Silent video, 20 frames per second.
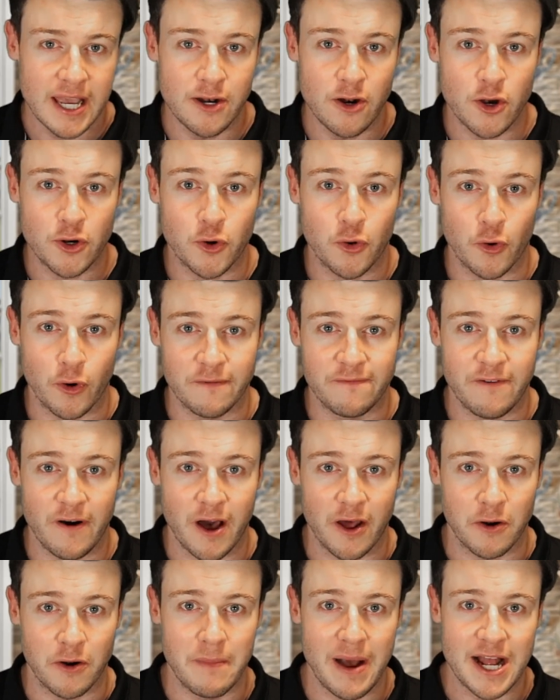in her
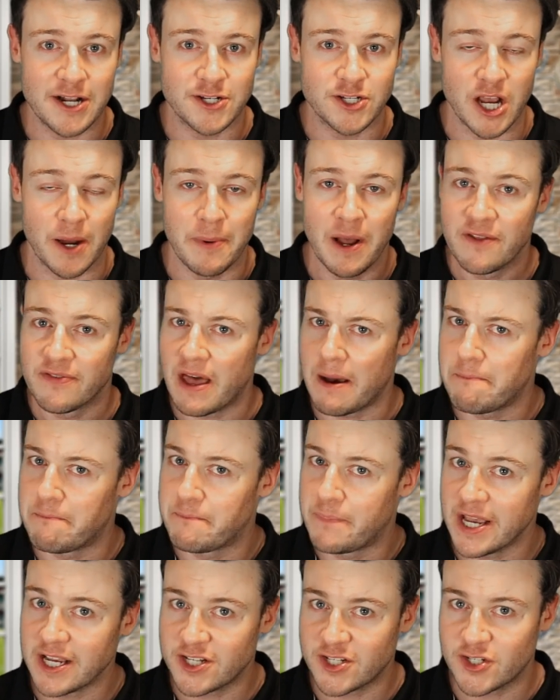quarterfinal matchup.
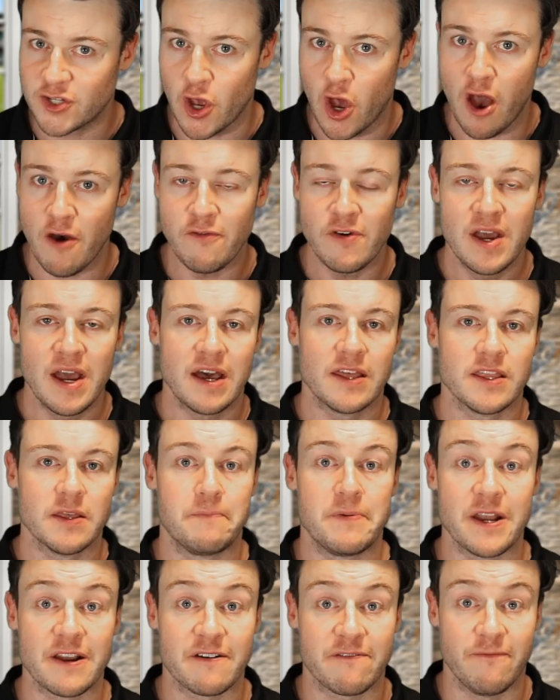That big serve and the
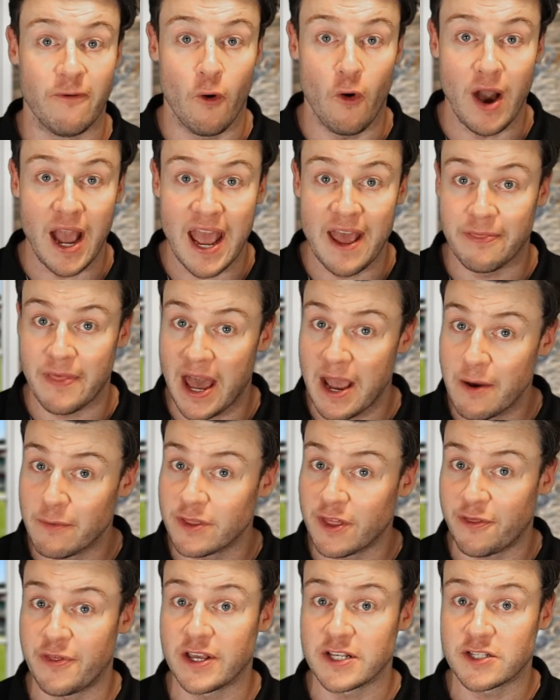big forehand, they
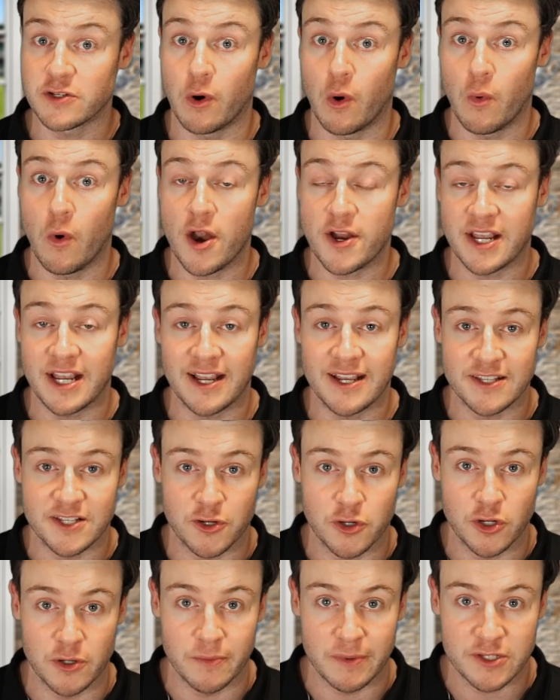were the things that were working
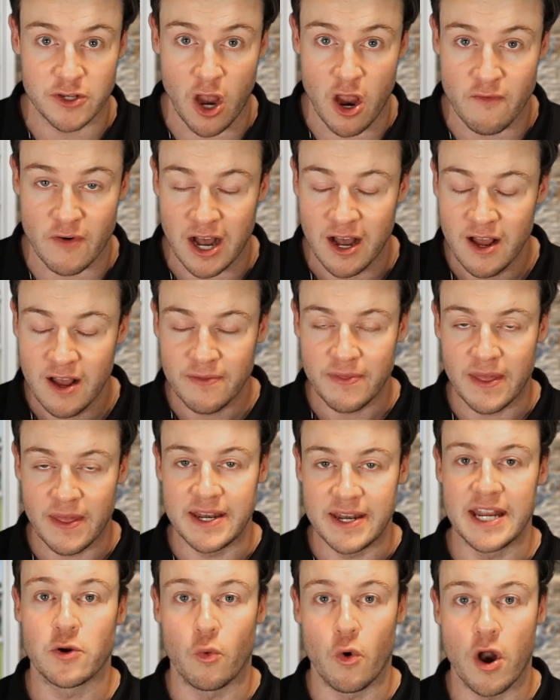against Kudermetova. They
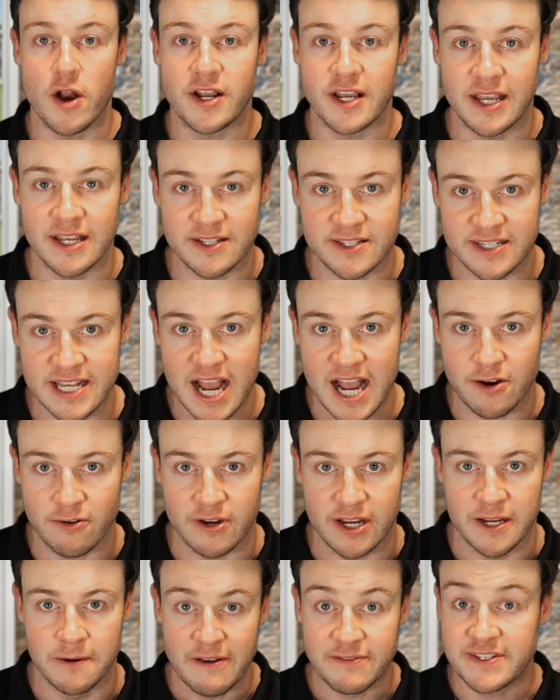need to work against
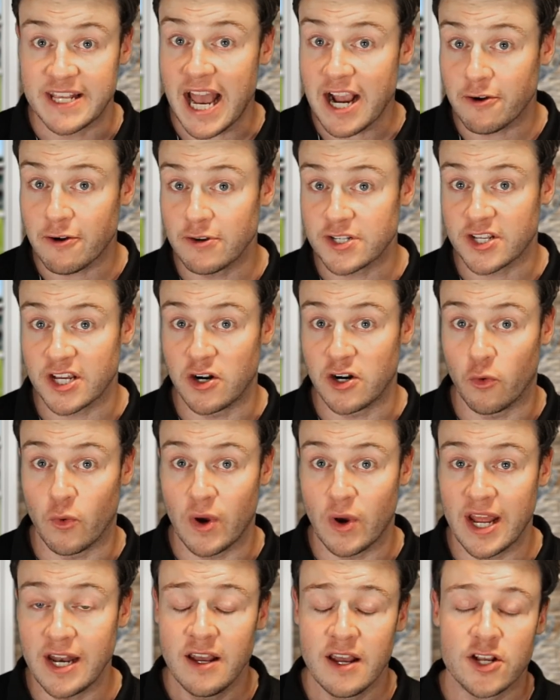Sakkari. If Sakkari's going to
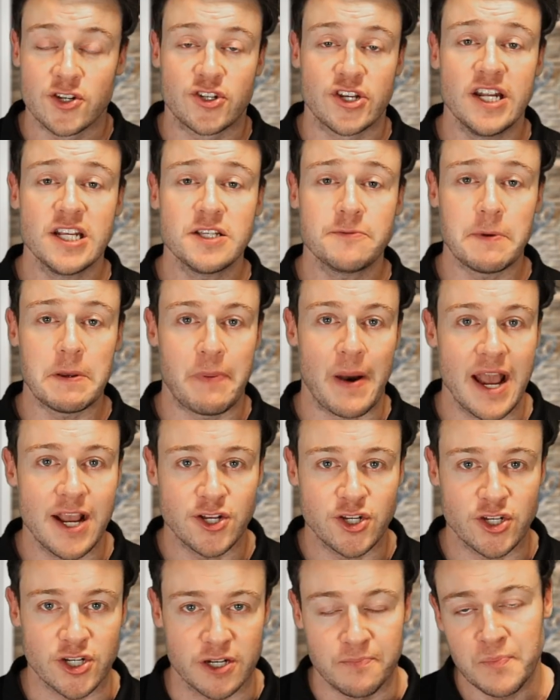win, she needs to be
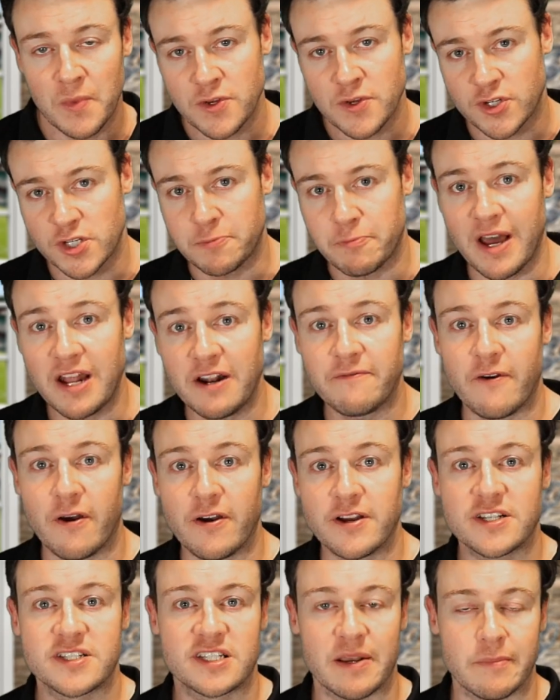patient. She's played a
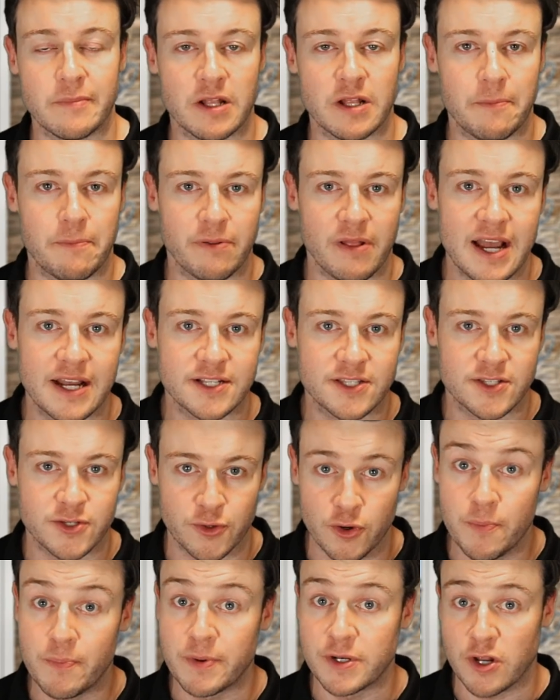very similar player
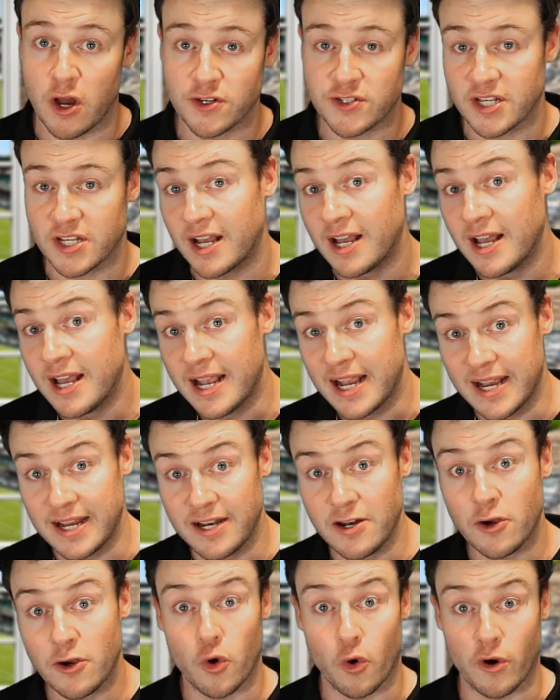to Badosa
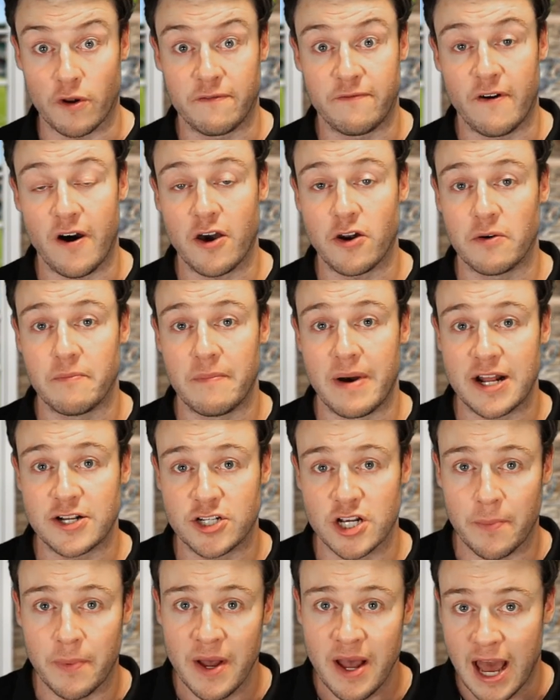in her quarterfinal
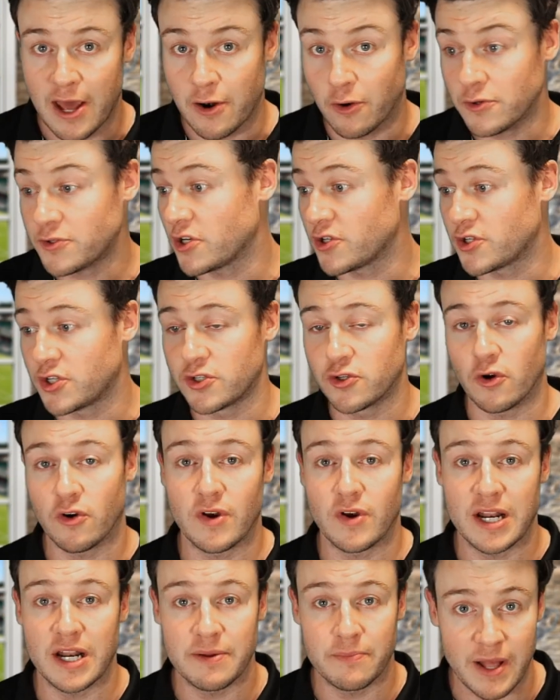matchup, and also she's
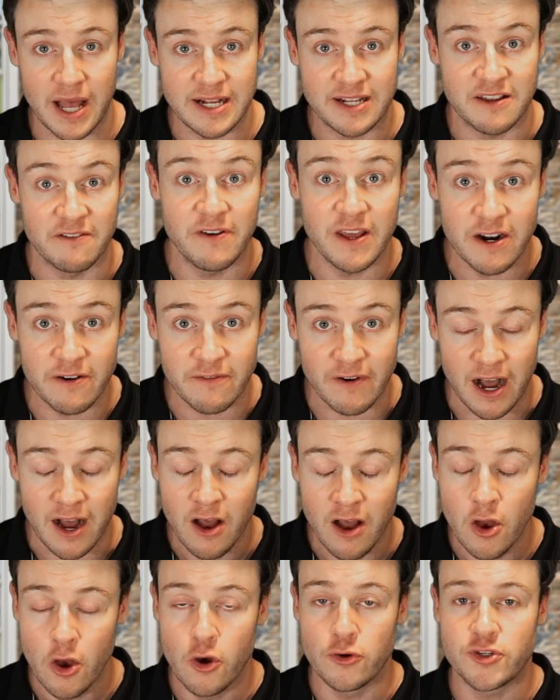already played
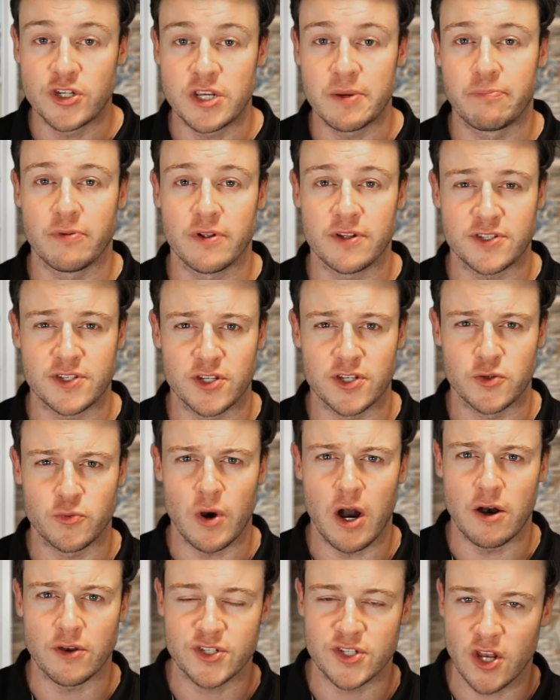Kvitova, who she blitzed as
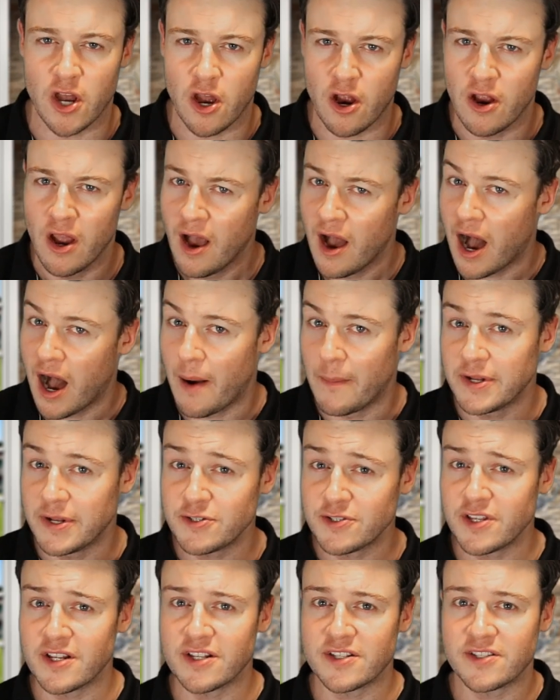well. So I'm
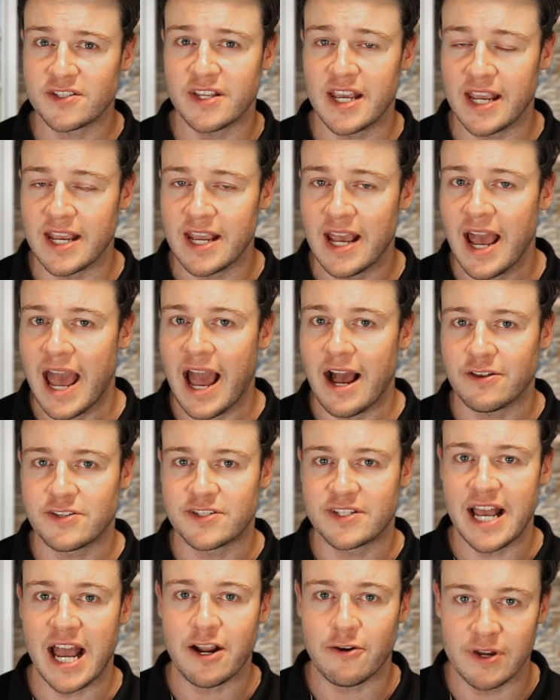interested to see how
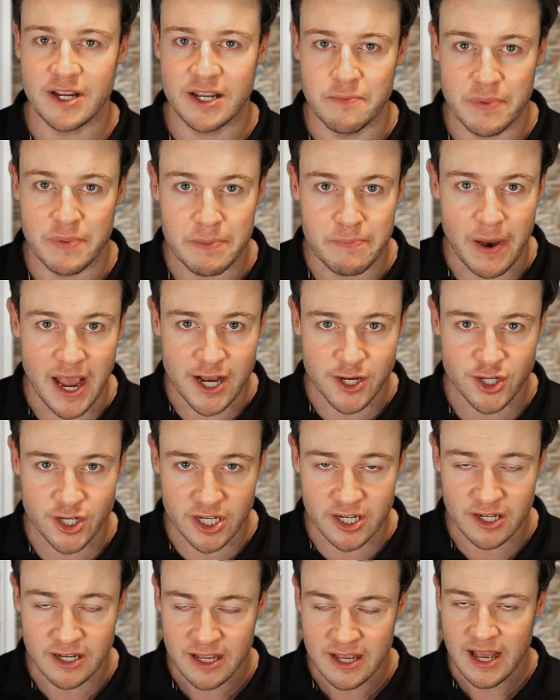Sakkari can be
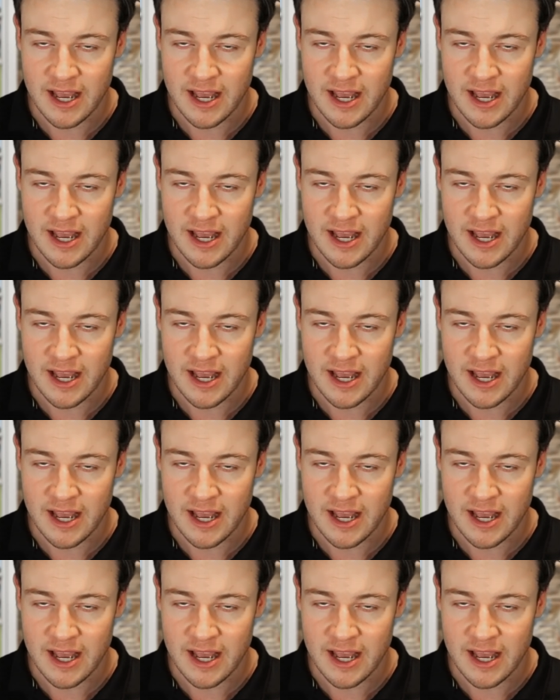patient